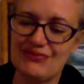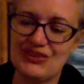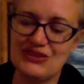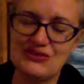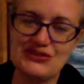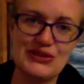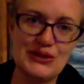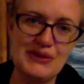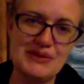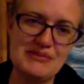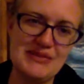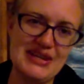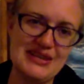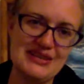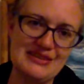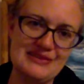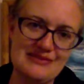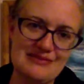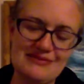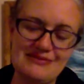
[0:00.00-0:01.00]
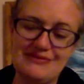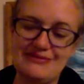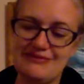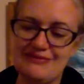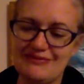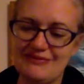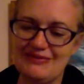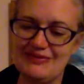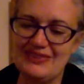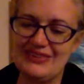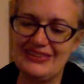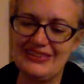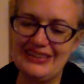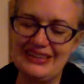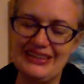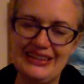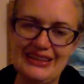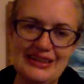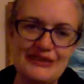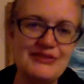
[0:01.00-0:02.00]
so I'm not.
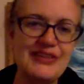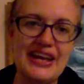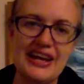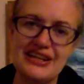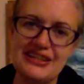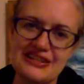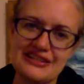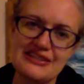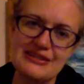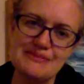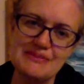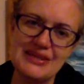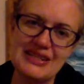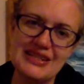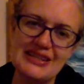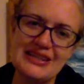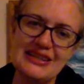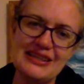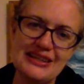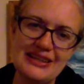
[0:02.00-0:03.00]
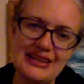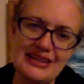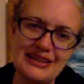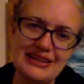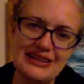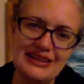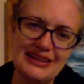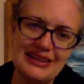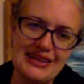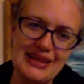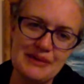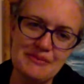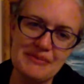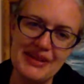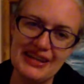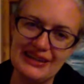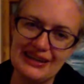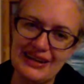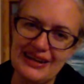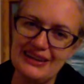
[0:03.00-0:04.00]
If they had to send me a
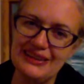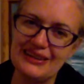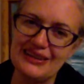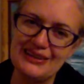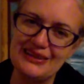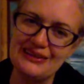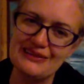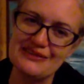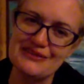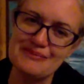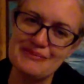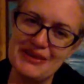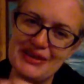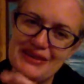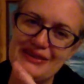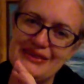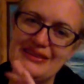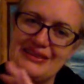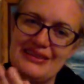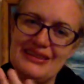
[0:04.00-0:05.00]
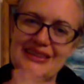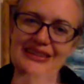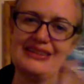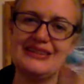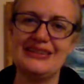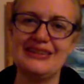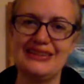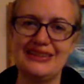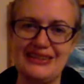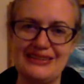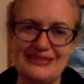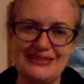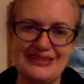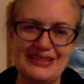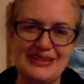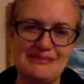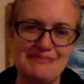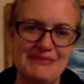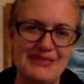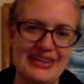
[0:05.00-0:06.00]
black eyeliner this month, at least
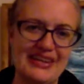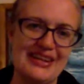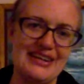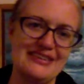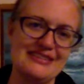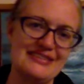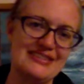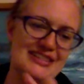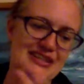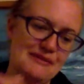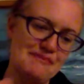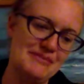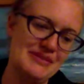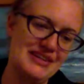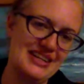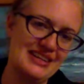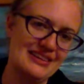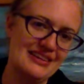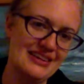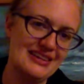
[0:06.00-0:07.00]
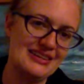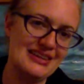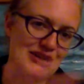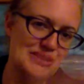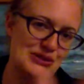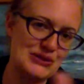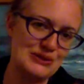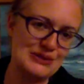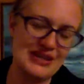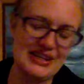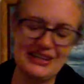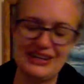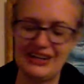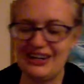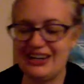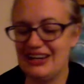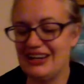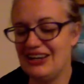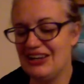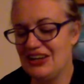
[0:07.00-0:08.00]
I'm glad it's a company that I do like.
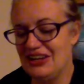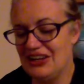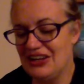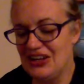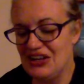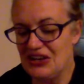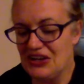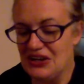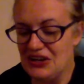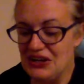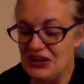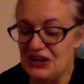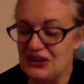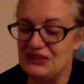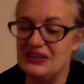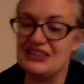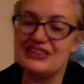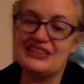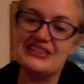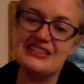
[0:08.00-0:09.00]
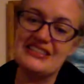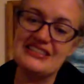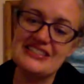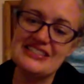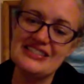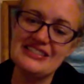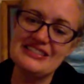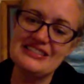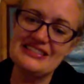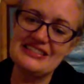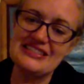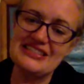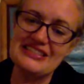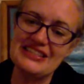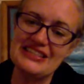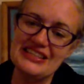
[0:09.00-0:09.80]
Okay, this is